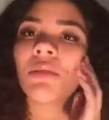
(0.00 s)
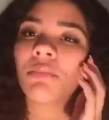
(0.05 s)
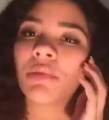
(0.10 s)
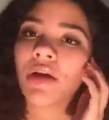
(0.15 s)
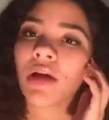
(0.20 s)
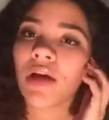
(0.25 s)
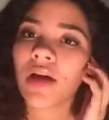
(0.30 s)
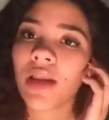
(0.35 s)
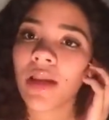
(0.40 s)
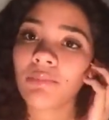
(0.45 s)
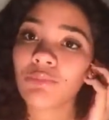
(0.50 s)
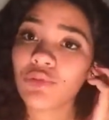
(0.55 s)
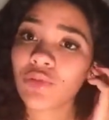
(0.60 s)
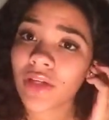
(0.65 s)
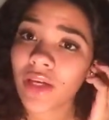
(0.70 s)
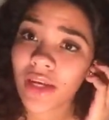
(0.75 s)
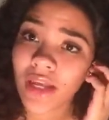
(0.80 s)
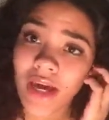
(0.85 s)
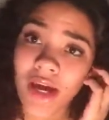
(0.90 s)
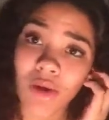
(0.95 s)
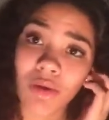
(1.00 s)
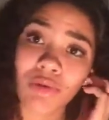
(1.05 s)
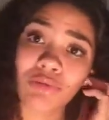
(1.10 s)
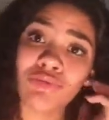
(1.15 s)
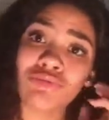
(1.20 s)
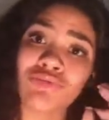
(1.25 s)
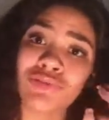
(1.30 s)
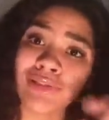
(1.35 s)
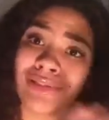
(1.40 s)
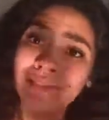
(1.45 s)
But I'm doing it now. It
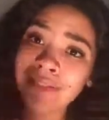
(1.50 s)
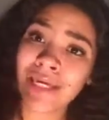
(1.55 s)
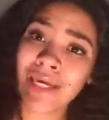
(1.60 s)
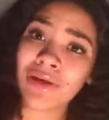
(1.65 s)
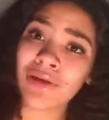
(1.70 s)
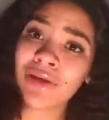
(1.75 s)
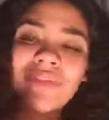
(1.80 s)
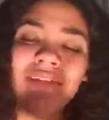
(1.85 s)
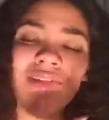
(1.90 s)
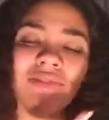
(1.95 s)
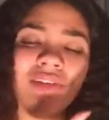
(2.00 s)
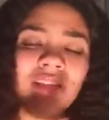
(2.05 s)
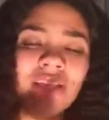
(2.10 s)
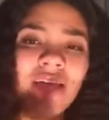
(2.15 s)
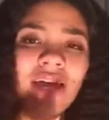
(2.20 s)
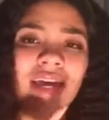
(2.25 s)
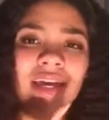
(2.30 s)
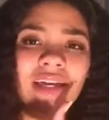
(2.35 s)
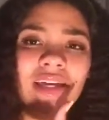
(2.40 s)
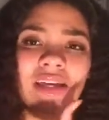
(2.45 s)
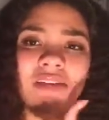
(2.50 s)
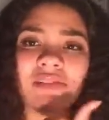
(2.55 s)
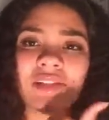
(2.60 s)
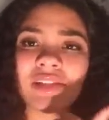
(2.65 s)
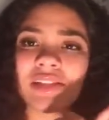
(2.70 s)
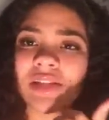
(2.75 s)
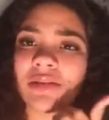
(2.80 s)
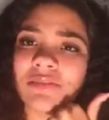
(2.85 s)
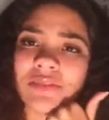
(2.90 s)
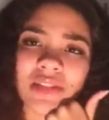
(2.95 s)
was really scary. Give it a like, give it
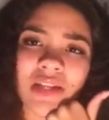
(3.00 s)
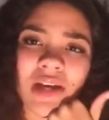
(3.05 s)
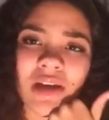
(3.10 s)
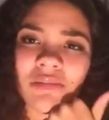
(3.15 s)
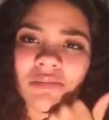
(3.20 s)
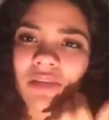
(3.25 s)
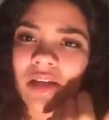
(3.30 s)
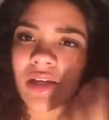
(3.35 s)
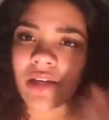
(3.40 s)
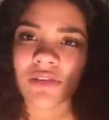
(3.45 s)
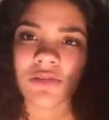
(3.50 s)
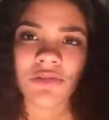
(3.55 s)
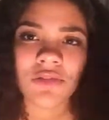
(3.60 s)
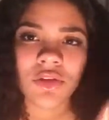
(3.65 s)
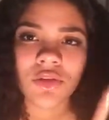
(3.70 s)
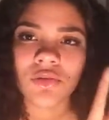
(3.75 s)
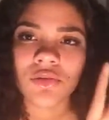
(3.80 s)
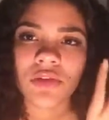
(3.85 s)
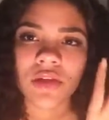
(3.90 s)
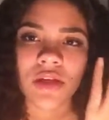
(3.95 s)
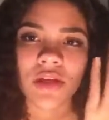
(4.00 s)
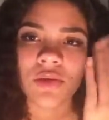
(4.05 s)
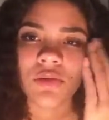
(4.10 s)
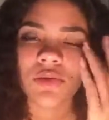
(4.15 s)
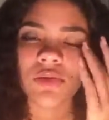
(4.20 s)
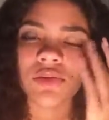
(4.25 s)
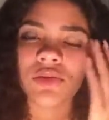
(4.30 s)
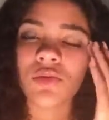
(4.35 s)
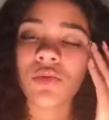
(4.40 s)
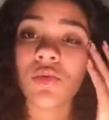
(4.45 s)
a thumbs up if you think it
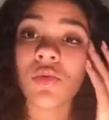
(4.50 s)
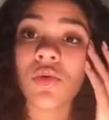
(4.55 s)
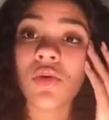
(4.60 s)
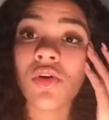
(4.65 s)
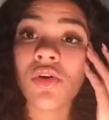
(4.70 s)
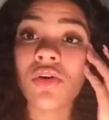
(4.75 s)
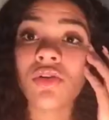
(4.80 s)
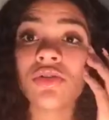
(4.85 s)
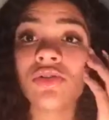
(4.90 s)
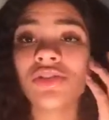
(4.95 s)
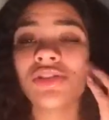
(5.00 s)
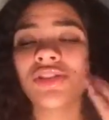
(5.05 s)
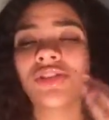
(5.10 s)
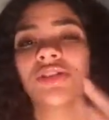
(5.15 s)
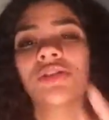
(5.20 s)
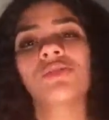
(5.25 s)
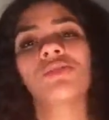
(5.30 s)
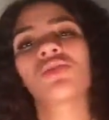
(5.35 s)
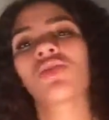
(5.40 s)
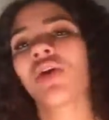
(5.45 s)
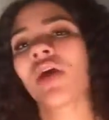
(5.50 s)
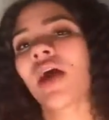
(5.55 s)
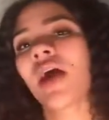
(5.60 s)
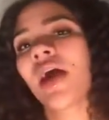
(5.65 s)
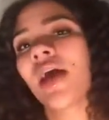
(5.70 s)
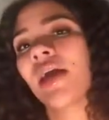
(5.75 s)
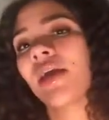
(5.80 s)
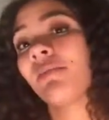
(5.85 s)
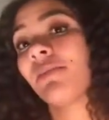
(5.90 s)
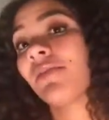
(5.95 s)
was cool. You should
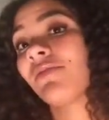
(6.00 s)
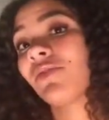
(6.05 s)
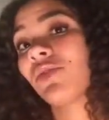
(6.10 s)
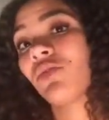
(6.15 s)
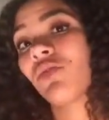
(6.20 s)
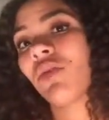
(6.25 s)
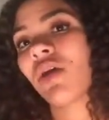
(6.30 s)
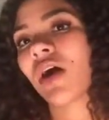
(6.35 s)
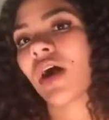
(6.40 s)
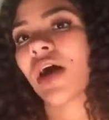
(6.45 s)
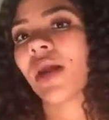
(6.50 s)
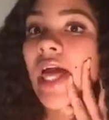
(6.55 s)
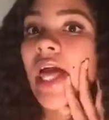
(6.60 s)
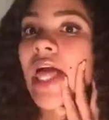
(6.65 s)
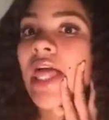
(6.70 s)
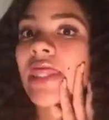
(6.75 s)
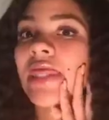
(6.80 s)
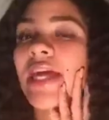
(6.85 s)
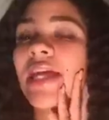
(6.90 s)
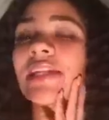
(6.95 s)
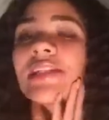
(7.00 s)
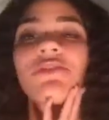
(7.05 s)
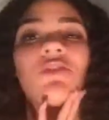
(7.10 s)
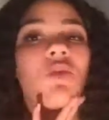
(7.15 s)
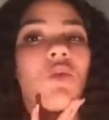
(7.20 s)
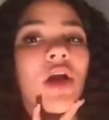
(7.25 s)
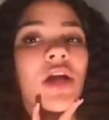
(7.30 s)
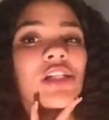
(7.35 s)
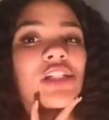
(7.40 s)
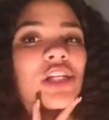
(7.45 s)
subscribe if you want. Thanks for
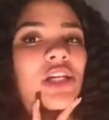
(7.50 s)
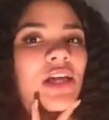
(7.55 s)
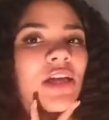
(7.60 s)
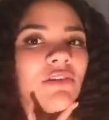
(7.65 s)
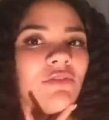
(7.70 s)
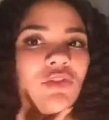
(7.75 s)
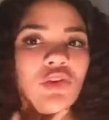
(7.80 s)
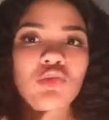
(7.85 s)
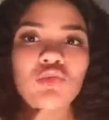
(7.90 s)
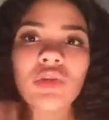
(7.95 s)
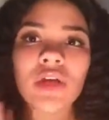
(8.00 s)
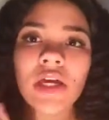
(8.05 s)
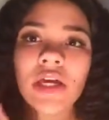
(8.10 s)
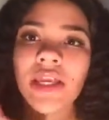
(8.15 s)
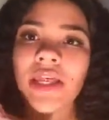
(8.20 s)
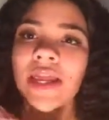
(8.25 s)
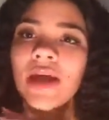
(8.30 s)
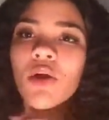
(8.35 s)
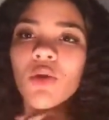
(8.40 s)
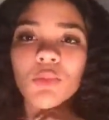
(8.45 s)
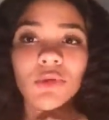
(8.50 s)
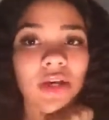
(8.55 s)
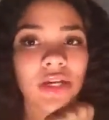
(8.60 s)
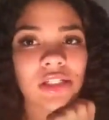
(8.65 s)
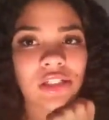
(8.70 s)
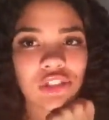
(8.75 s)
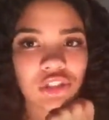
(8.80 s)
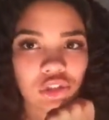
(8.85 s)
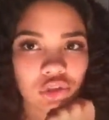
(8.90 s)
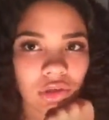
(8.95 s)
watching if you did, and I hope you
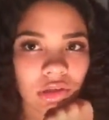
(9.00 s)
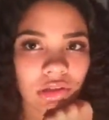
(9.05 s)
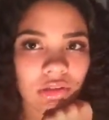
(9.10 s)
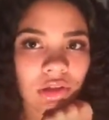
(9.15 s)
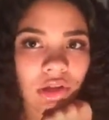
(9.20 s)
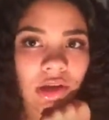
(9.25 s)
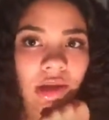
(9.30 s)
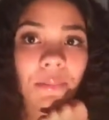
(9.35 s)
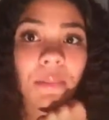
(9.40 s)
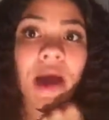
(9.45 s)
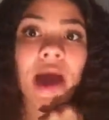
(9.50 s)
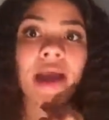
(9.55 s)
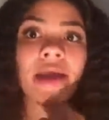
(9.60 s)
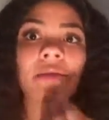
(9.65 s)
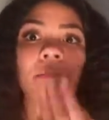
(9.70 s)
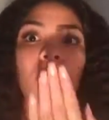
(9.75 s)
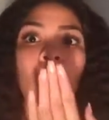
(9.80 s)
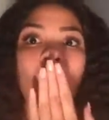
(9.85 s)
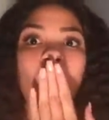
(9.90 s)
guys enjoyed. Okay, bye.